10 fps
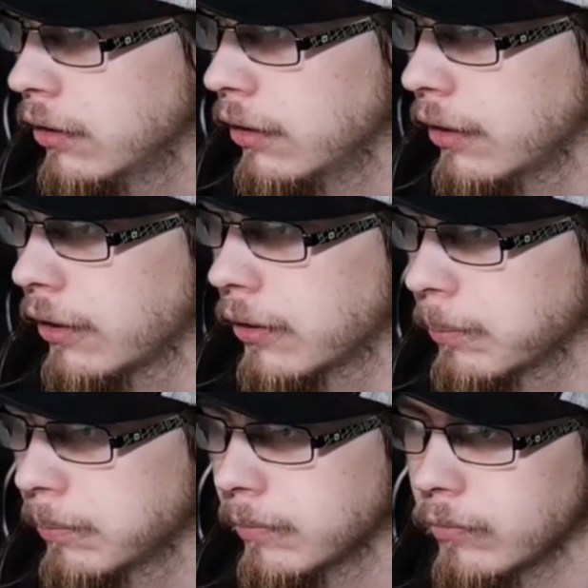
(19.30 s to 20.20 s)
Like, there,
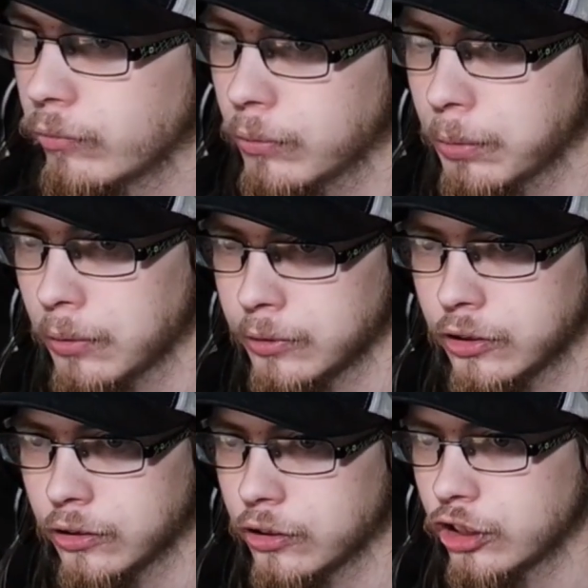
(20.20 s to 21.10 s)
we'll probably
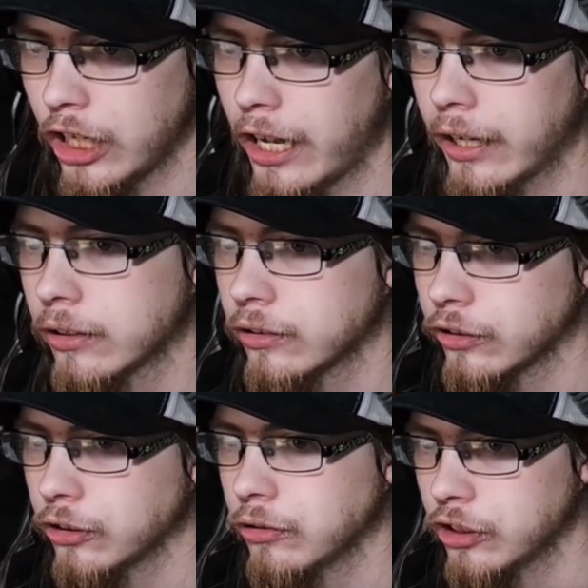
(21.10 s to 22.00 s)
just chat,
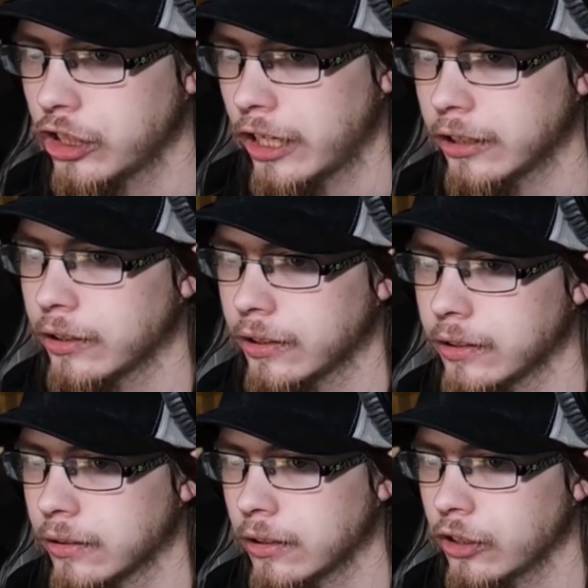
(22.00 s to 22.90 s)
do the chatting thing.
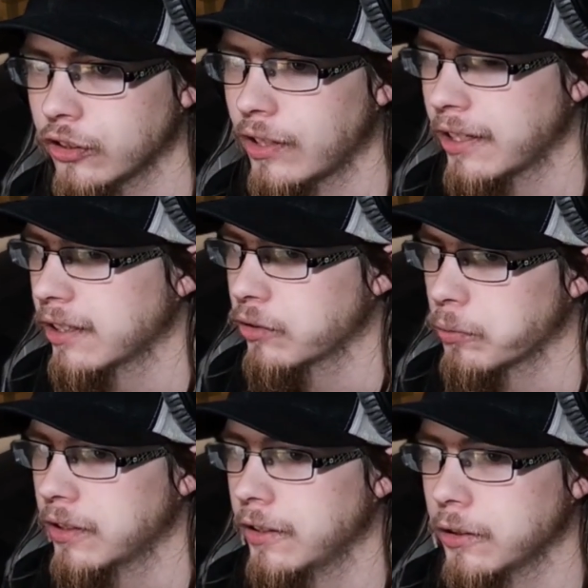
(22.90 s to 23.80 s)
So I think that's what
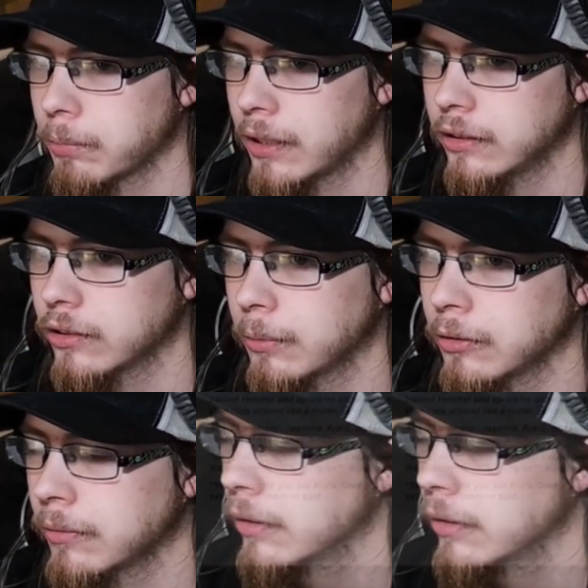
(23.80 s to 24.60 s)
today's plan is about.